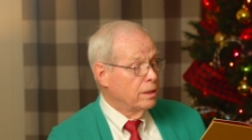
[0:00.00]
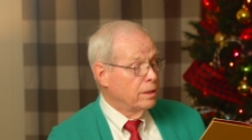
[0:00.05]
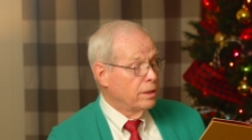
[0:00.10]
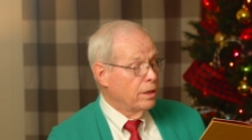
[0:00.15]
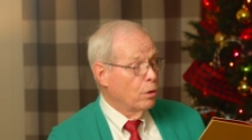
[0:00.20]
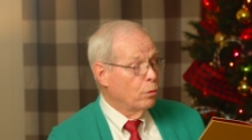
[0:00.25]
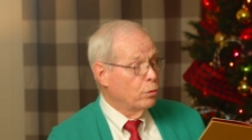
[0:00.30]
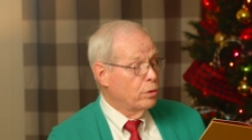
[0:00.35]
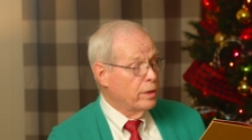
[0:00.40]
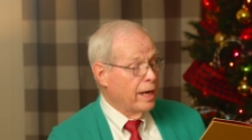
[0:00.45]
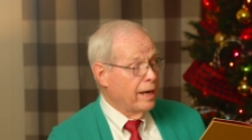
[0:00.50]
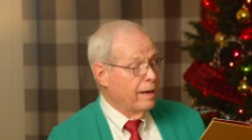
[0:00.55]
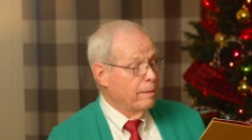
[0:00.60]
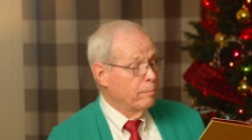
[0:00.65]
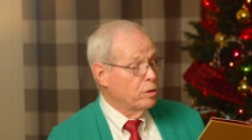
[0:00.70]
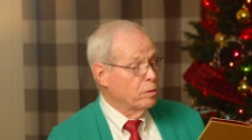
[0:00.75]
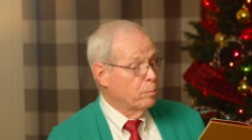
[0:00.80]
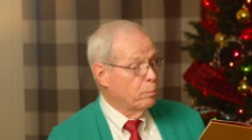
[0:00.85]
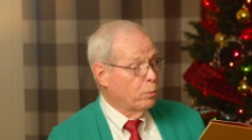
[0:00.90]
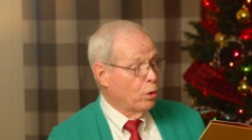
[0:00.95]
No
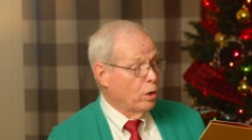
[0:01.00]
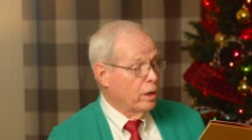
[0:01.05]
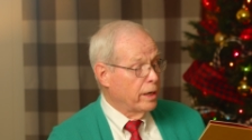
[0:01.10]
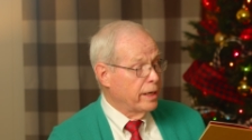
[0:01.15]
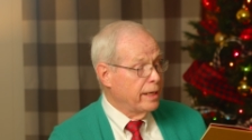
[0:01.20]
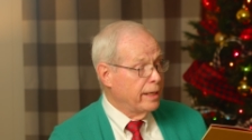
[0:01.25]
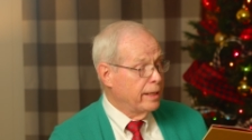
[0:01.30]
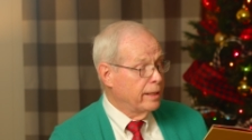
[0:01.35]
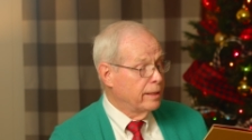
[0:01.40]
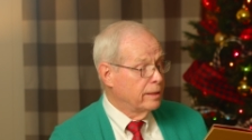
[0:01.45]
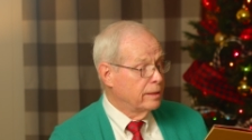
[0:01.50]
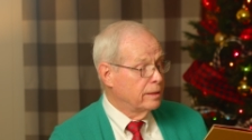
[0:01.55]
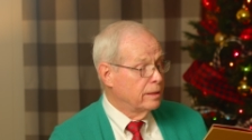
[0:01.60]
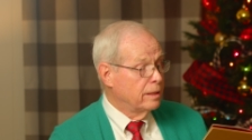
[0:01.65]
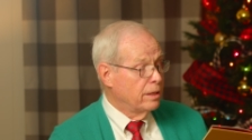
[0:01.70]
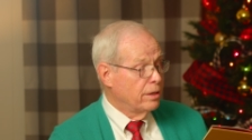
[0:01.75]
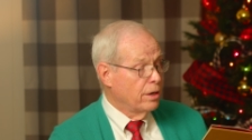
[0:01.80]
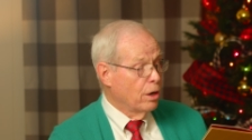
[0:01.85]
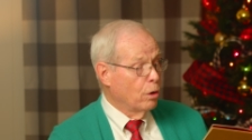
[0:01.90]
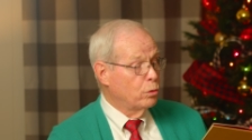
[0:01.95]
time to pray,
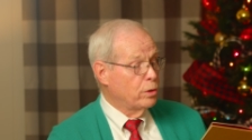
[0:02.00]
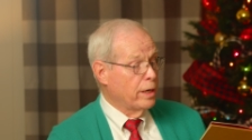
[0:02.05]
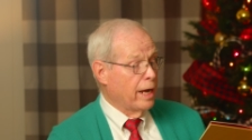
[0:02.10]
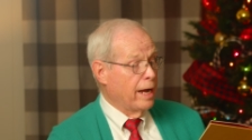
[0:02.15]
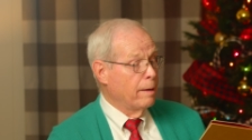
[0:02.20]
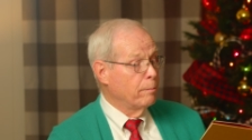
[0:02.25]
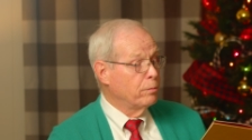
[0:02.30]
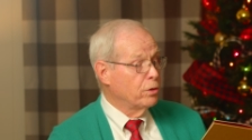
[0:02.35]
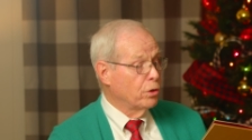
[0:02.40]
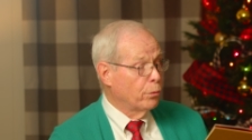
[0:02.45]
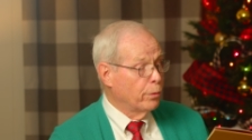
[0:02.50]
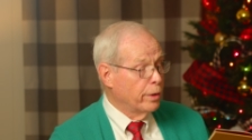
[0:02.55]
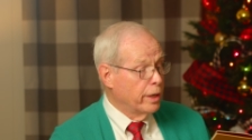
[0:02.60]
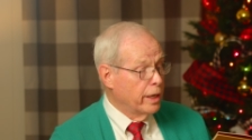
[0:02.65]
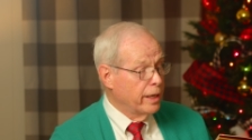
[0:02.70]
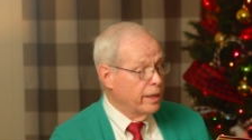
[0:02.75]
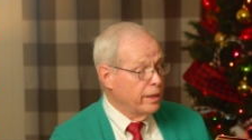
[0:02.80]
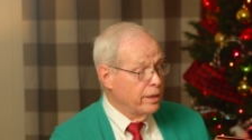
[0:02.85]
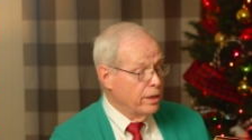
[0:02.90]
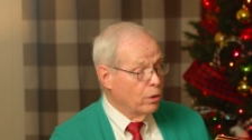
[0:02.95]
no time to
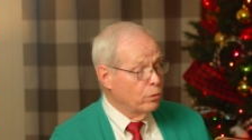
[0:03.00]
run,